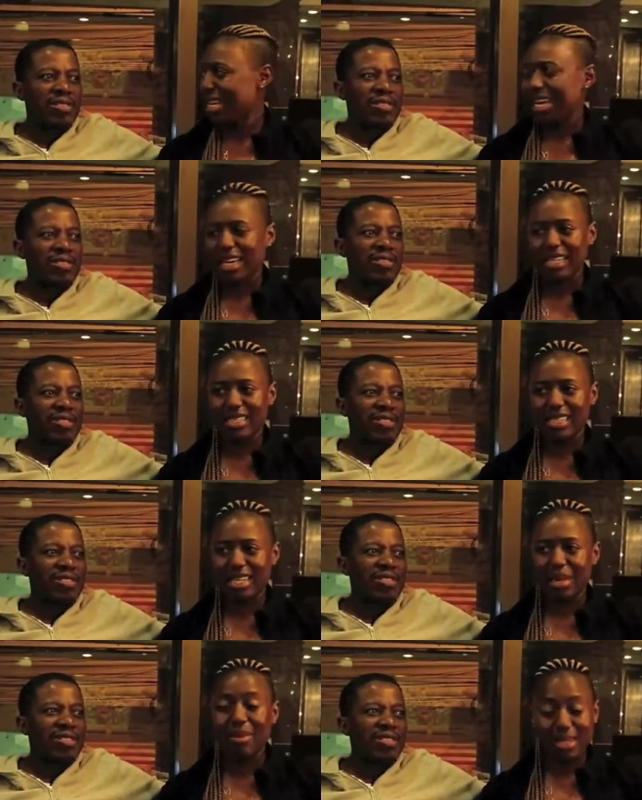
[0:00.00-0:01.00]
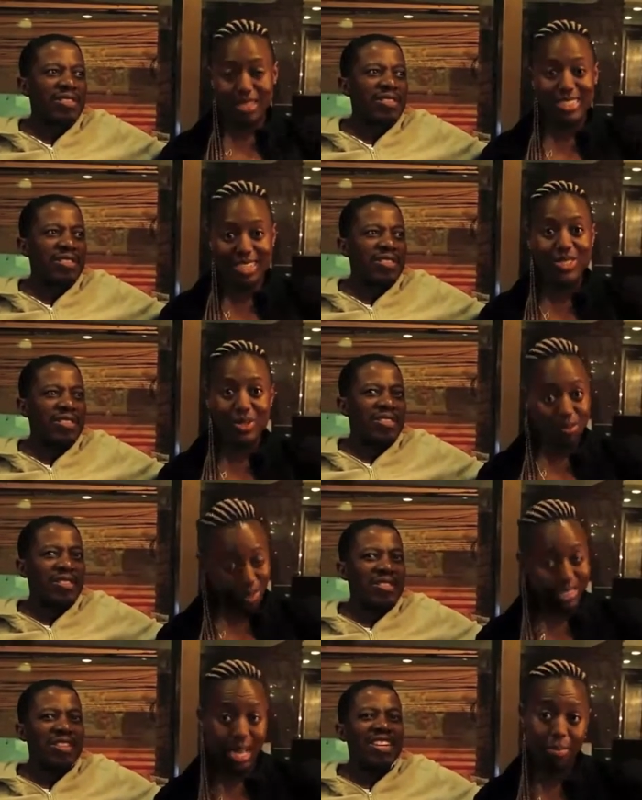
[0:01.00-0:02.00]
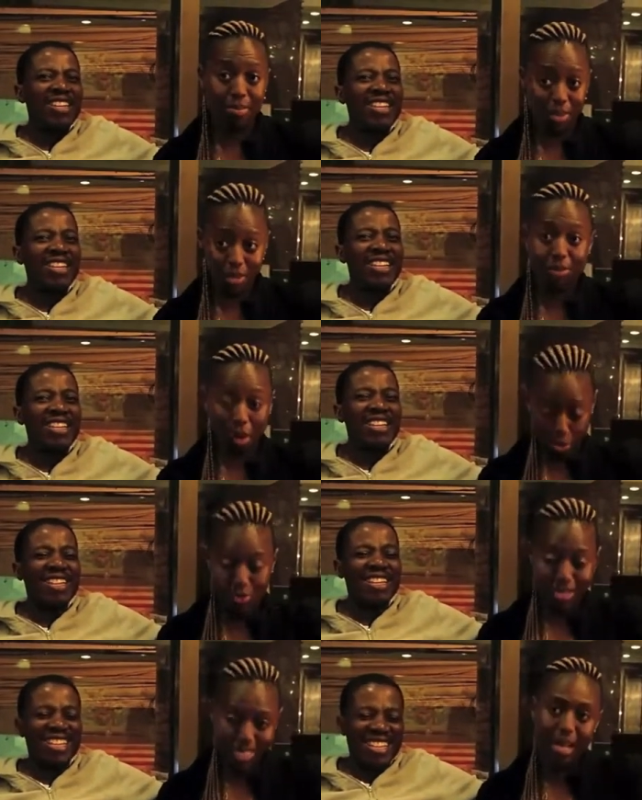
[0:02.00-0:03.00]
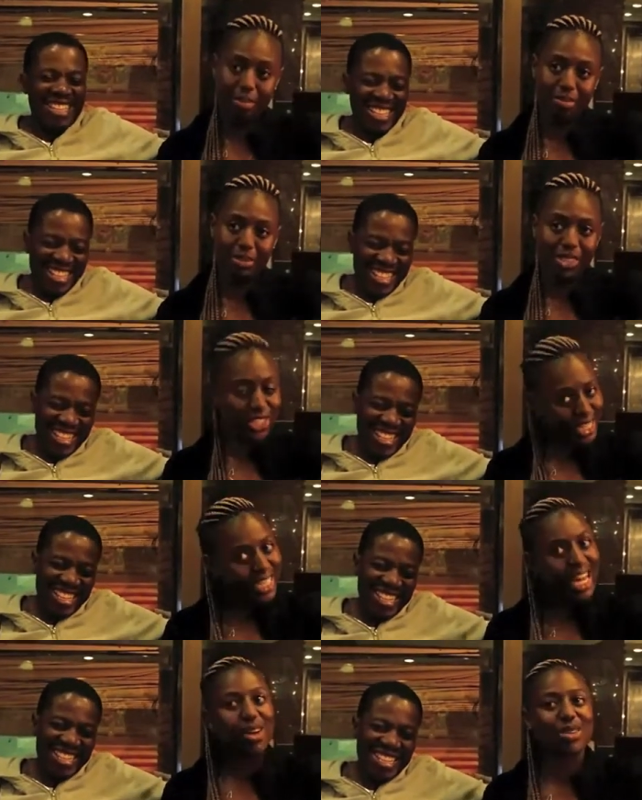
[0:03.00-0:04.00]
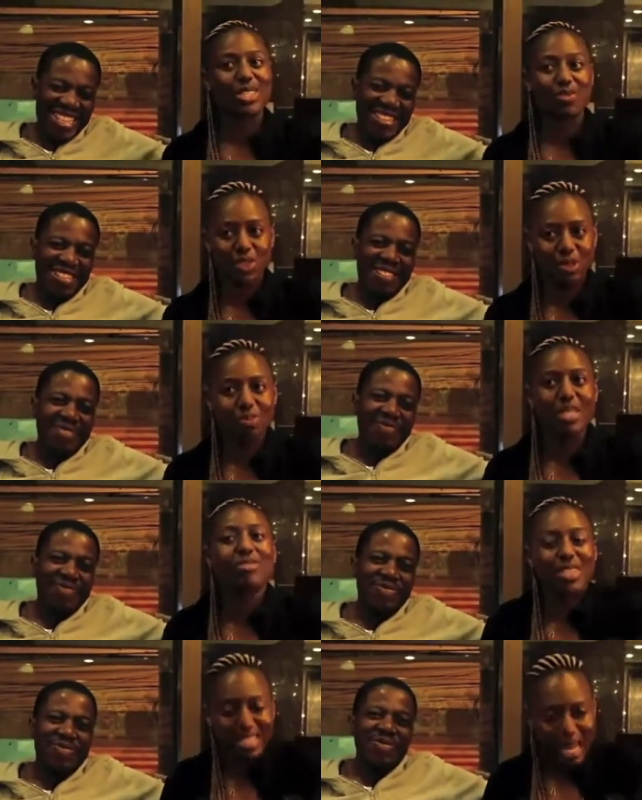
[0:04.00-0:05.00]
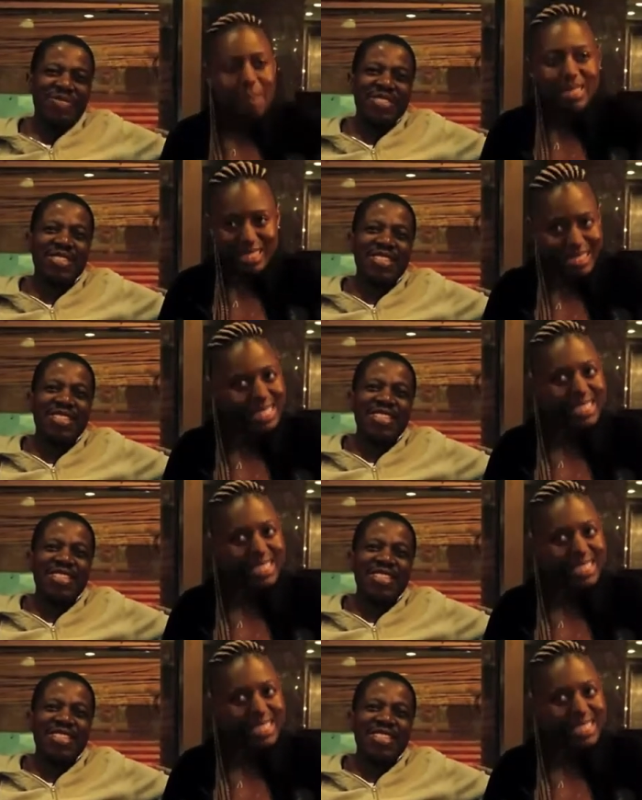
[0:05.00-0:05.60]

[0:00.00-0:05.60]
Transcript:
Speaker 1: and he's like, I'm like, like seriously, you must come. You, you must come. Just check it out. If you don't believe, just come and see it.